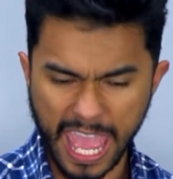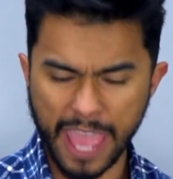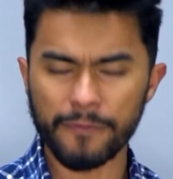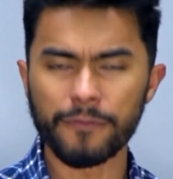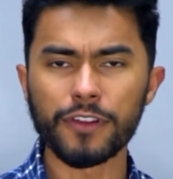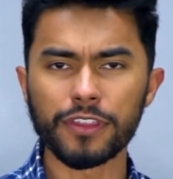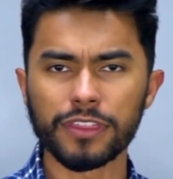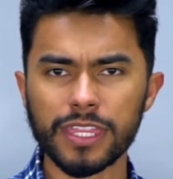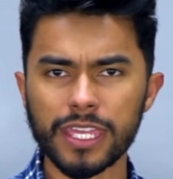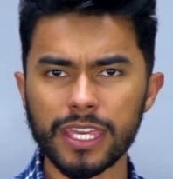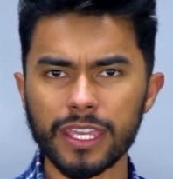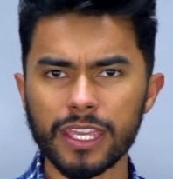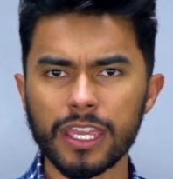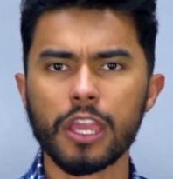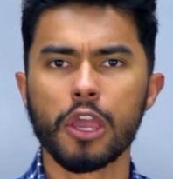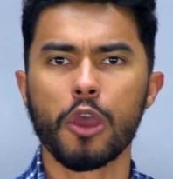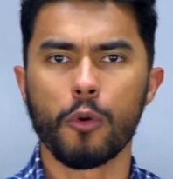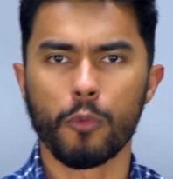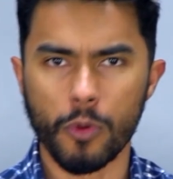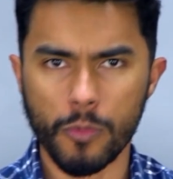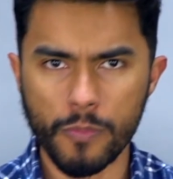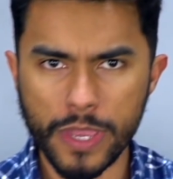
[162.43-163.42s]
Everything
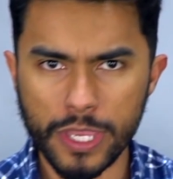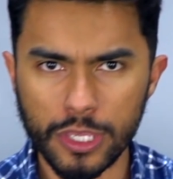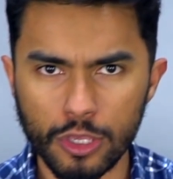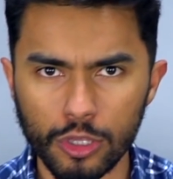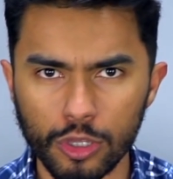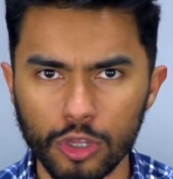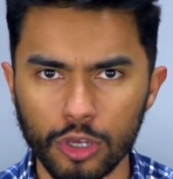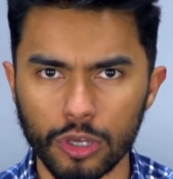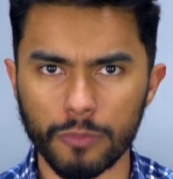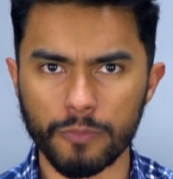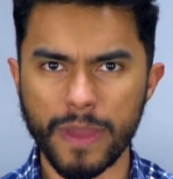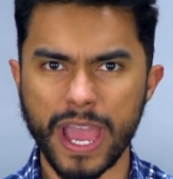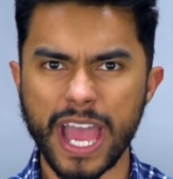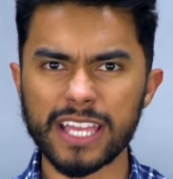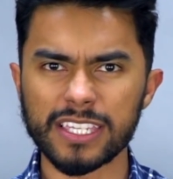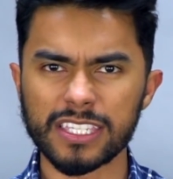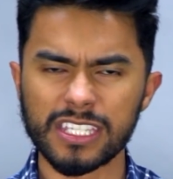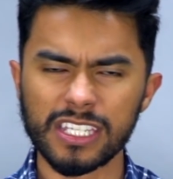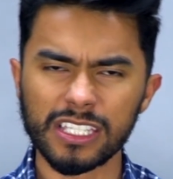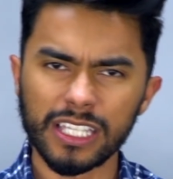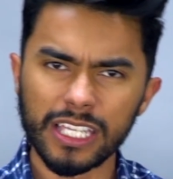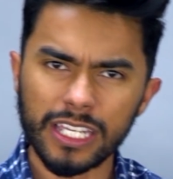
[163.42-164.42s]
will make you look
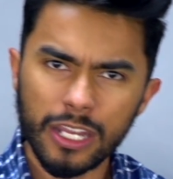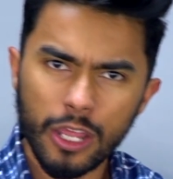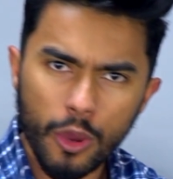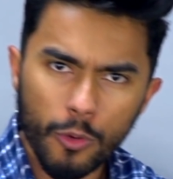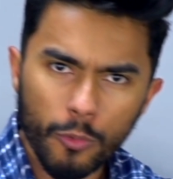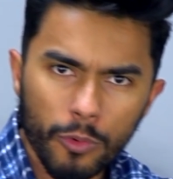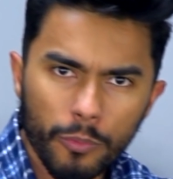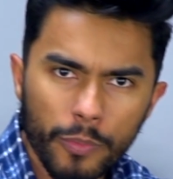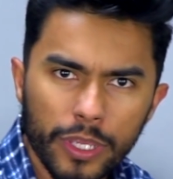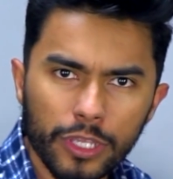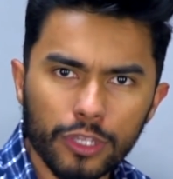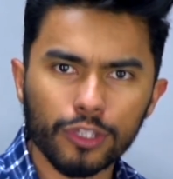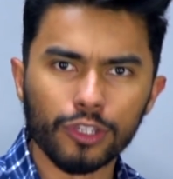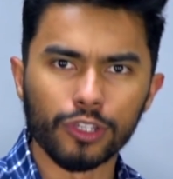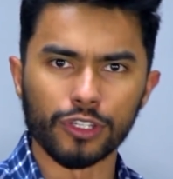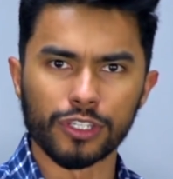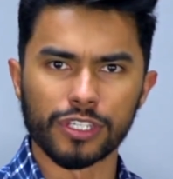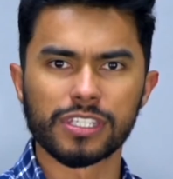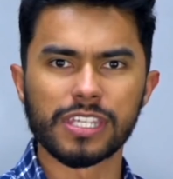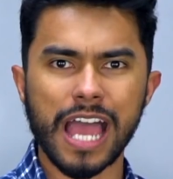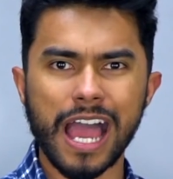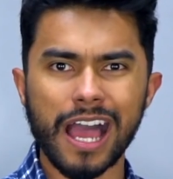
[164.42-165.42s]
masculine, will make you
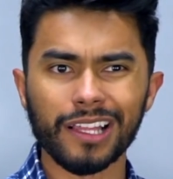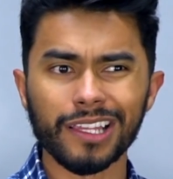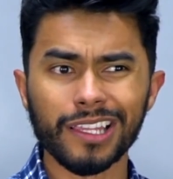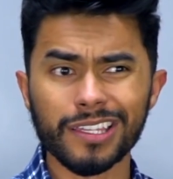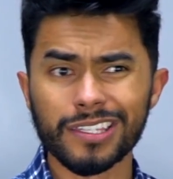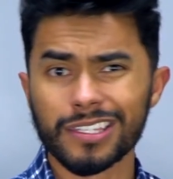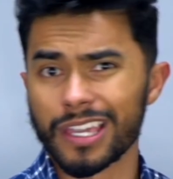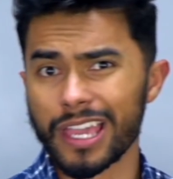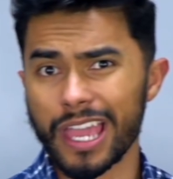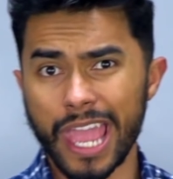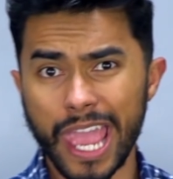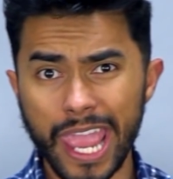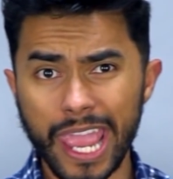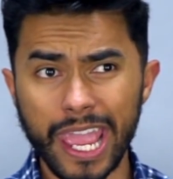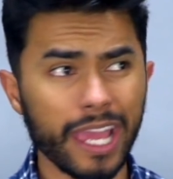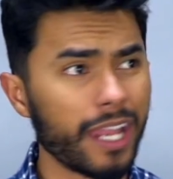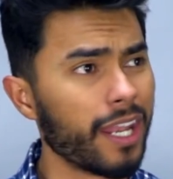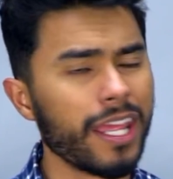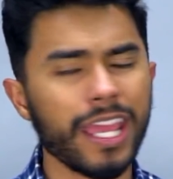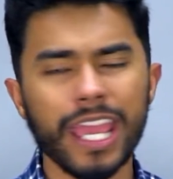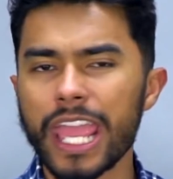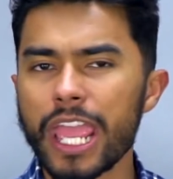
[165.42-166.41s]
look stylish,
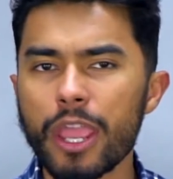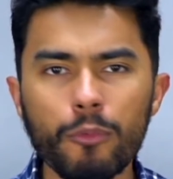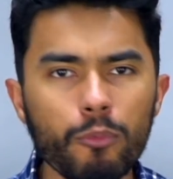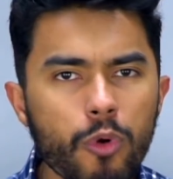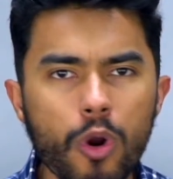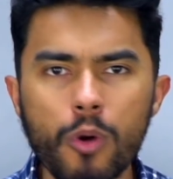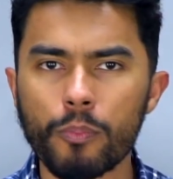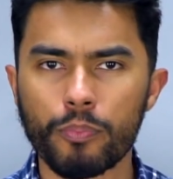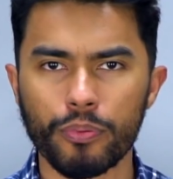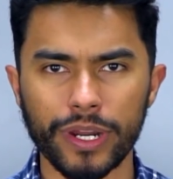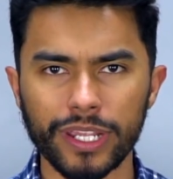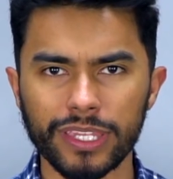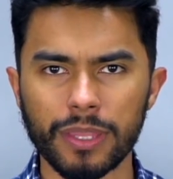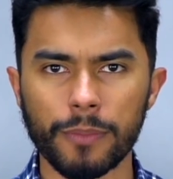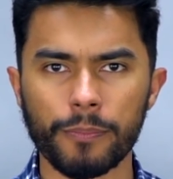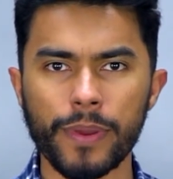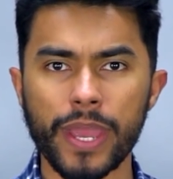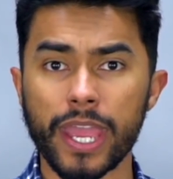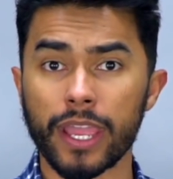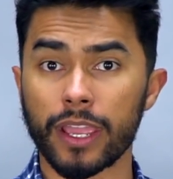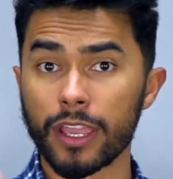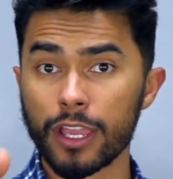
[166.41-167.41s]
and it won't break the
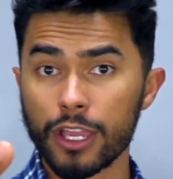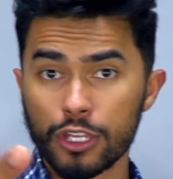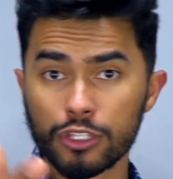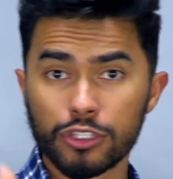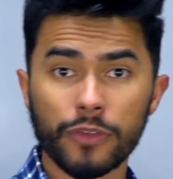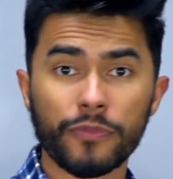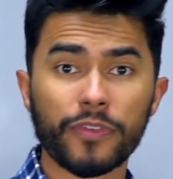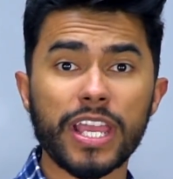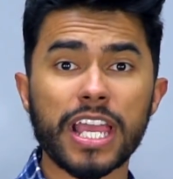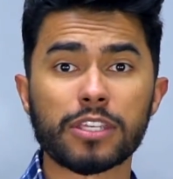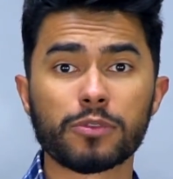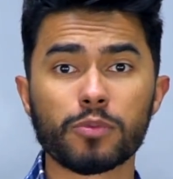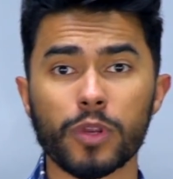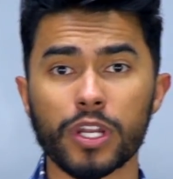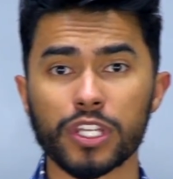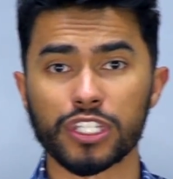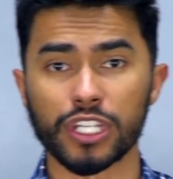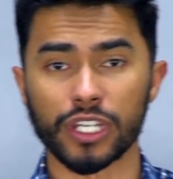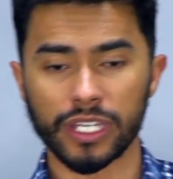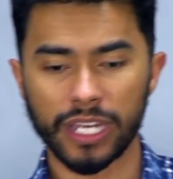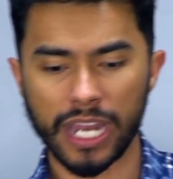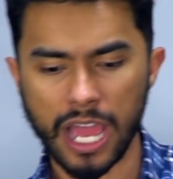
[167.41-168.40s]
bank. So if you guys wanna
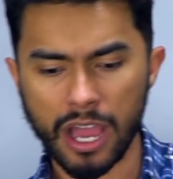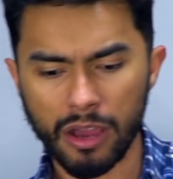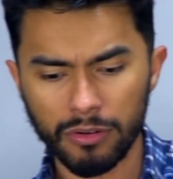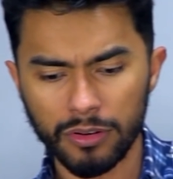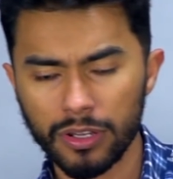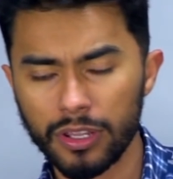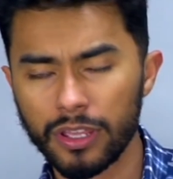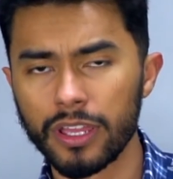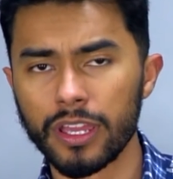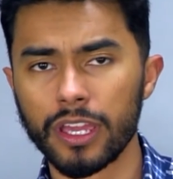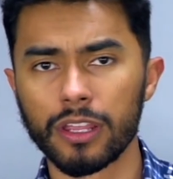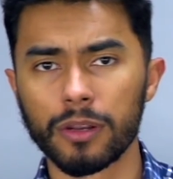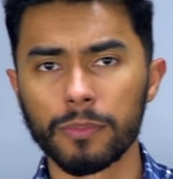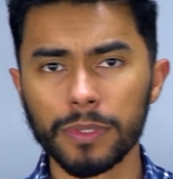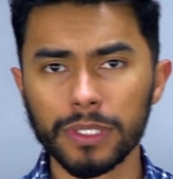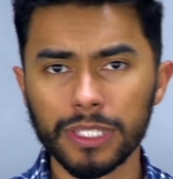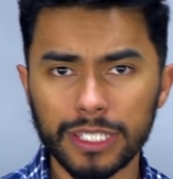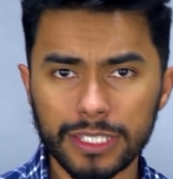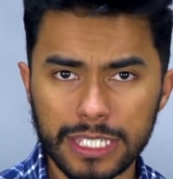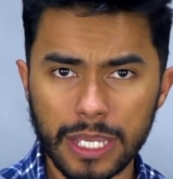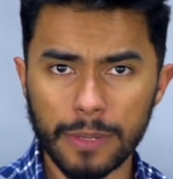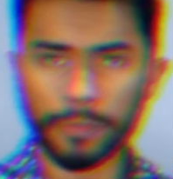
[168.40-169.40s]
check it out, It'll be
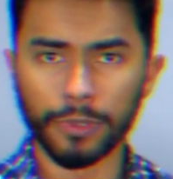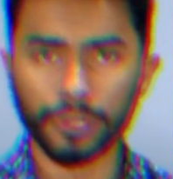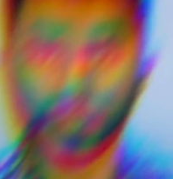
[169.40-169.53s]
linked down